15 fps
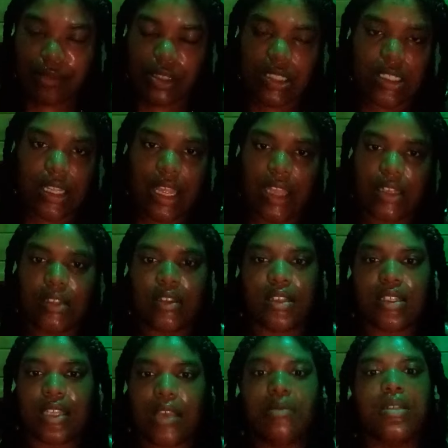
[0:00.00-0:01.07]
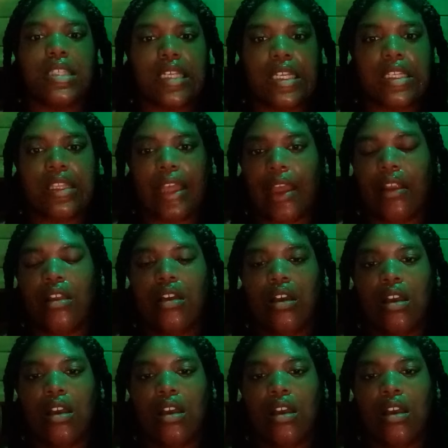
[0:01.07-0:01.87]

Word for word: Once again, the same sin that